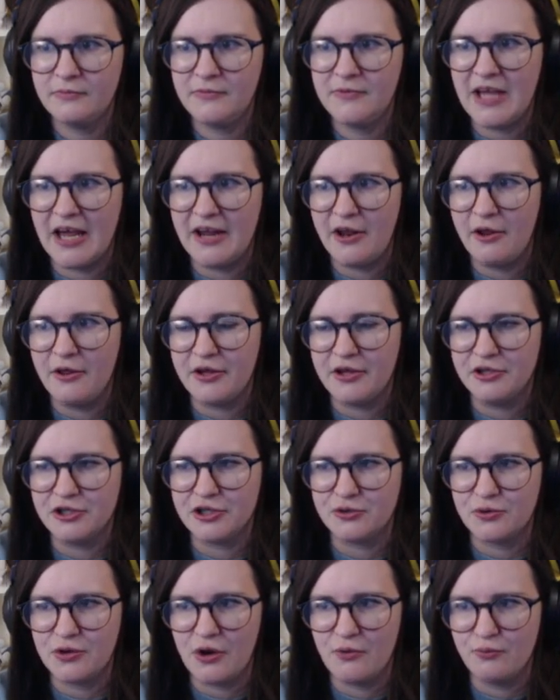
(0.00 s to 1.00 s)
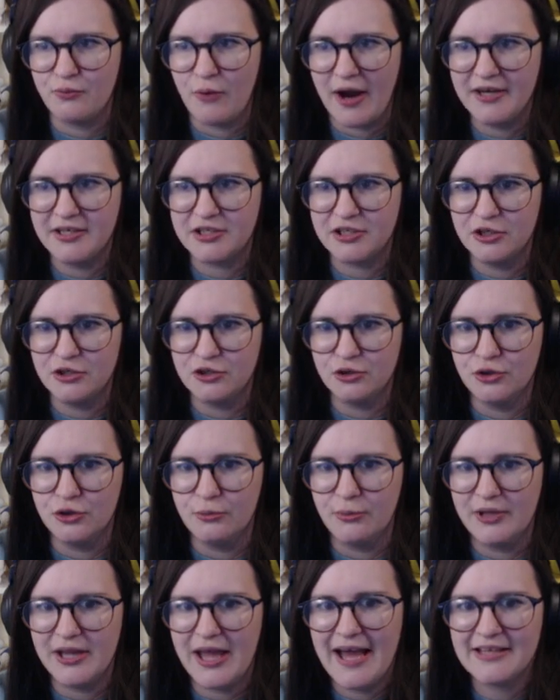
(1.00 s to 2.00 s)
yeah, no, they can just go right to the door.
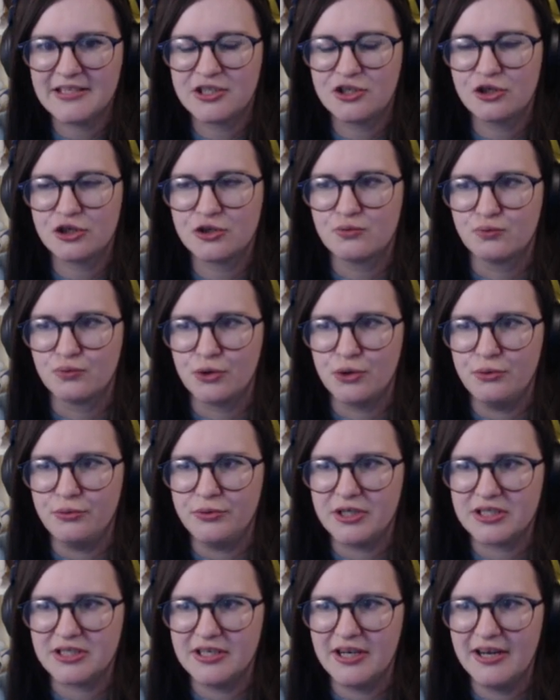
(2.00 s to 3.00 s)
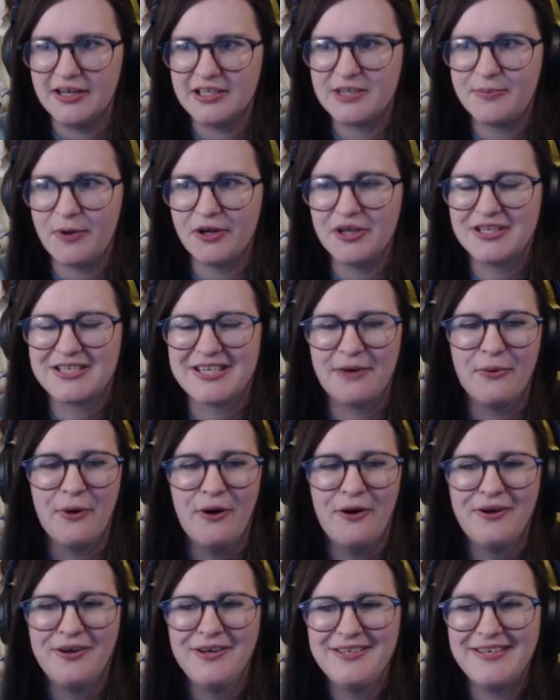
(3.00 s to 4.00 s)
Well, that's just rude, isn't it? To be honest, they're
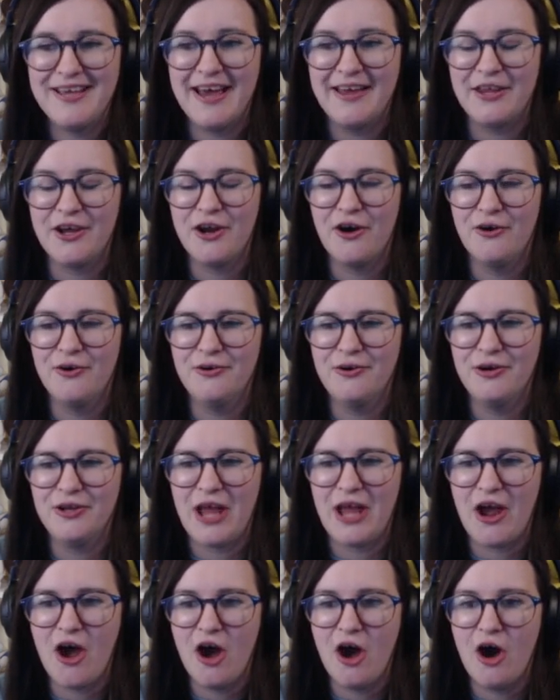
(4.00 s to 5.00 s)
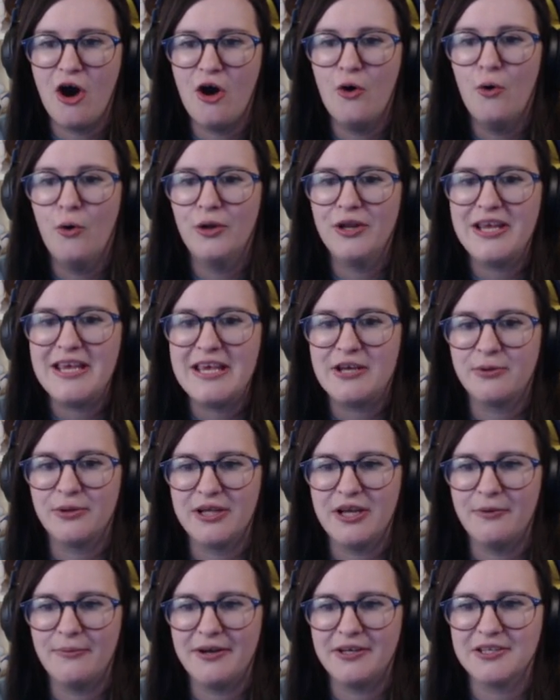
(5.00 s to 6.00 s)
all, yeah, they all they are all equally
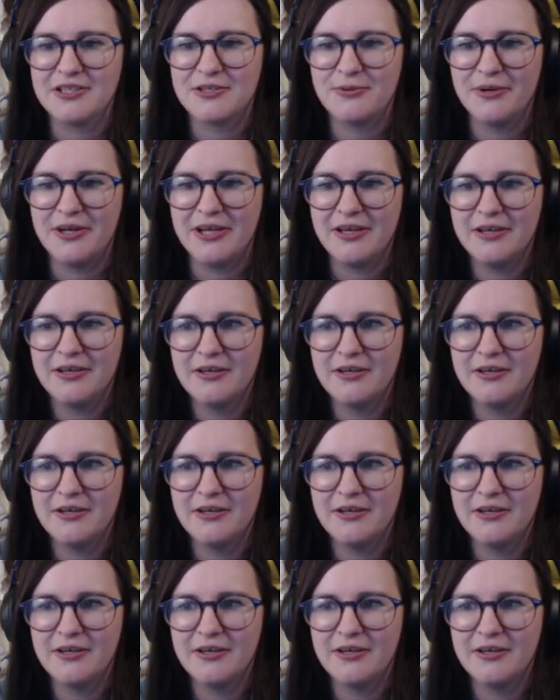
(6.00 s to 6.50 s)
horrendous. Twenty.